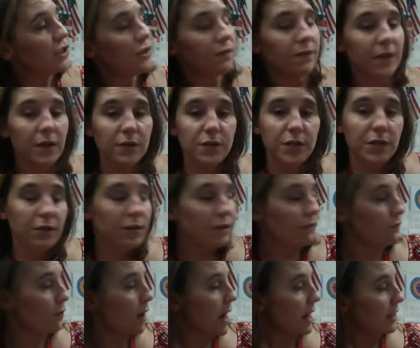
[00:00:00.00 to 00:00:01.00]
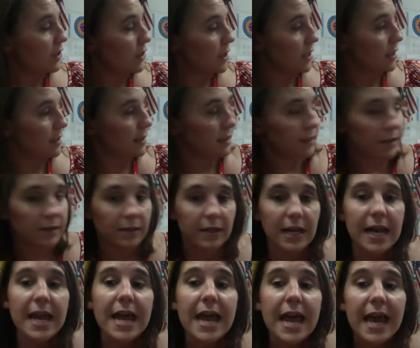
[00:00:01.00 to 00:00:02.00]
of those unit fractions
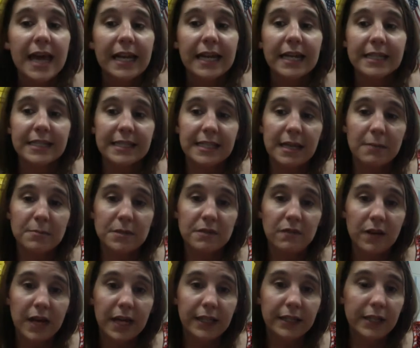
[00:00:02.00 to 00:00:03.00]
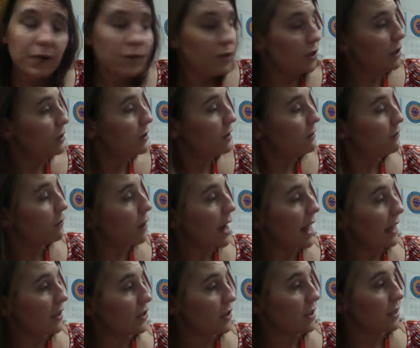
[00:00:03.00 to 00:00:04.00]
and I subdivide those unit
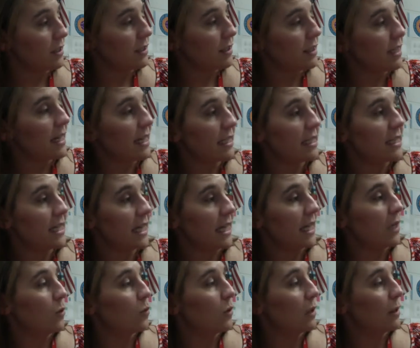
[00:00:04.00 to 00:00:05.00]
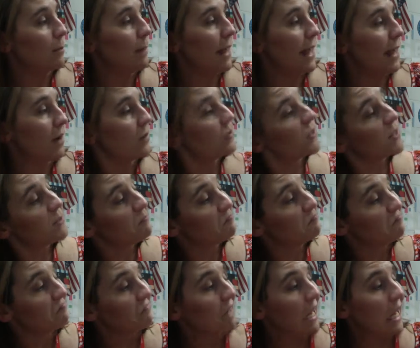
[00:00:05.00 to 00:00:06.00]
fractions into equal amounts.
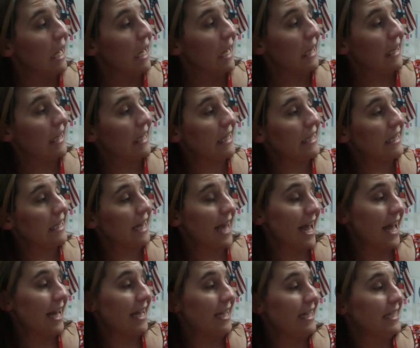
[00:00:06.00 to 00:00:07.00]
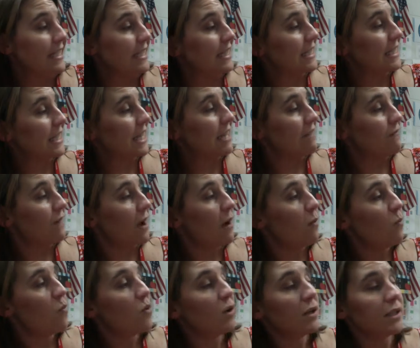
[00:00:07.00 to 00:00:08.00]
In this case, if I
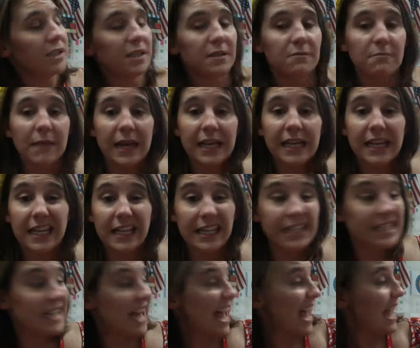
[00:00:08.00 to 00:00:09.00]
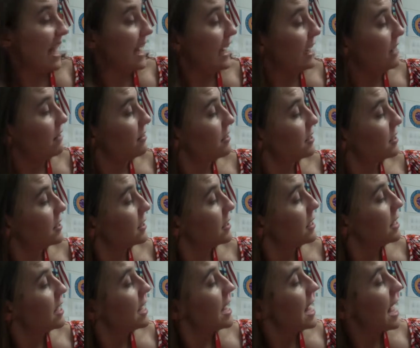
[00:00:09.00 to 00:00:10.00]
want to make it into eighths,
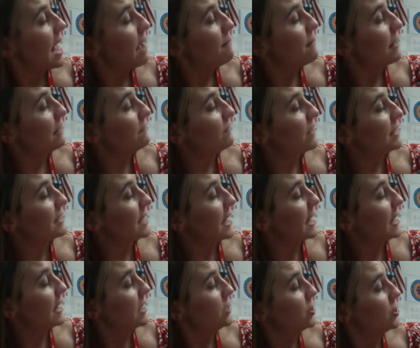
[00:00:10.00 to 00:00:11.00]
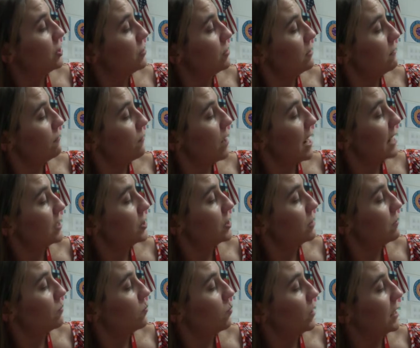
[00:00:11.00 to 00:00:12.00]
how about if I take each unit
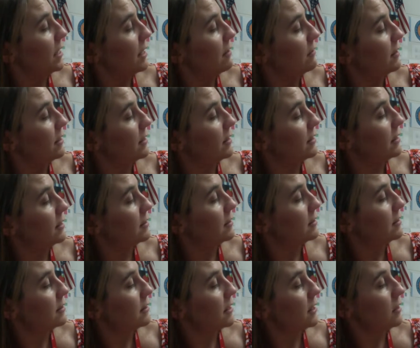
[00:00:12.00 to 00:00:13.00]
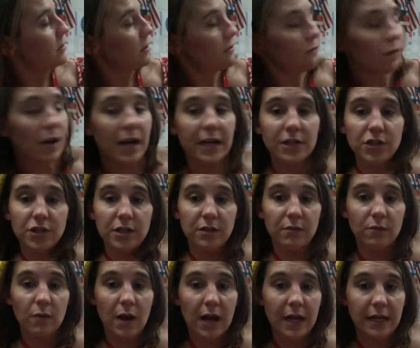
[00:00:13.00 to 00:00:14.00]
fraction? We know that this is a unit fraction,
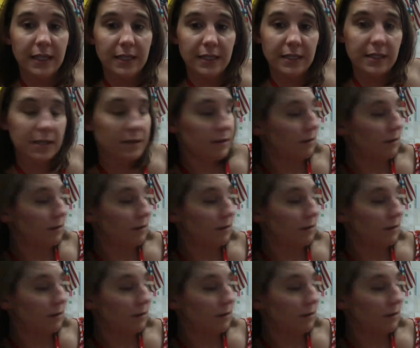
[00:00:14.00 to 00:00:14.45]
right?